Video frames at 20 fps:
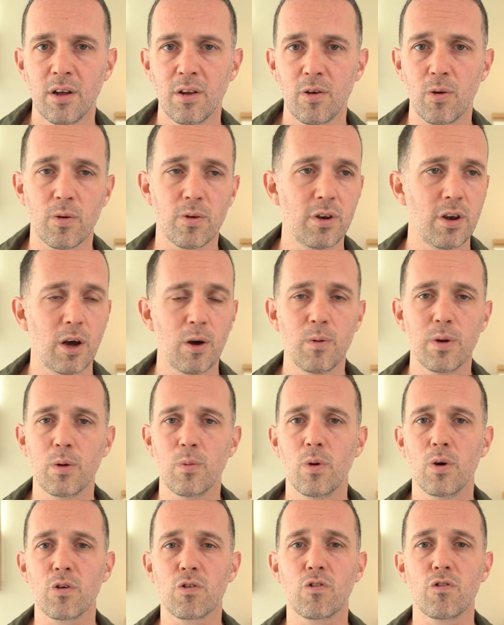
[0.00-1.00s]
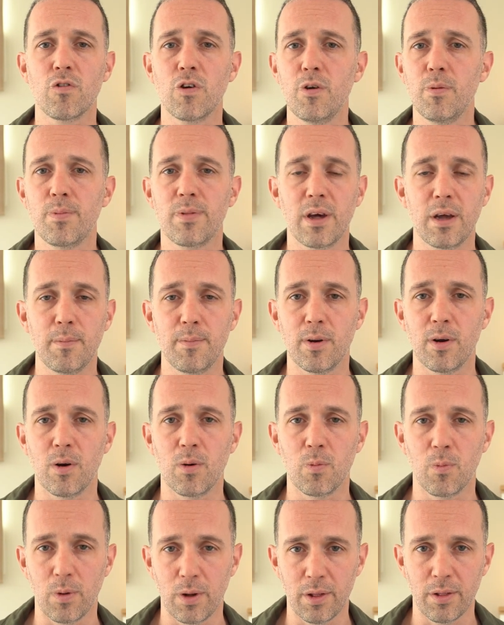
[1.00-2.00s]
not knowing what group they
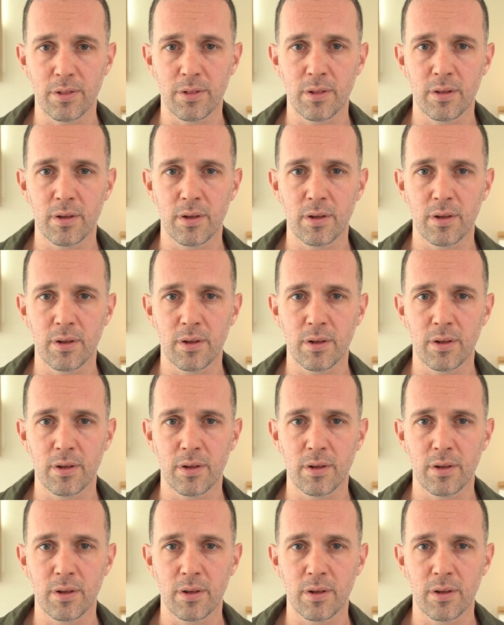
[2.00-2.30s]
belong with,